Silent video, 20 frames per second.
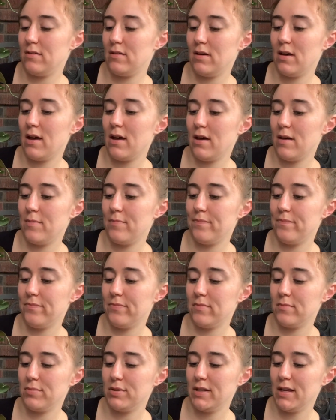
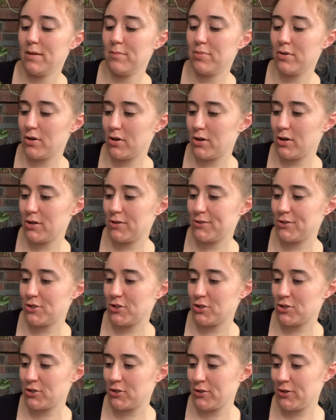Plant
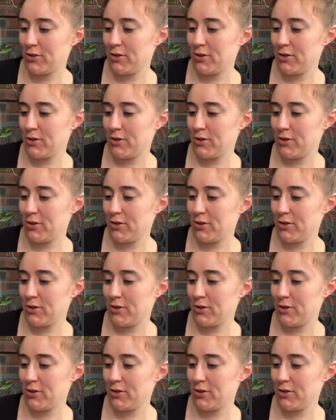Purge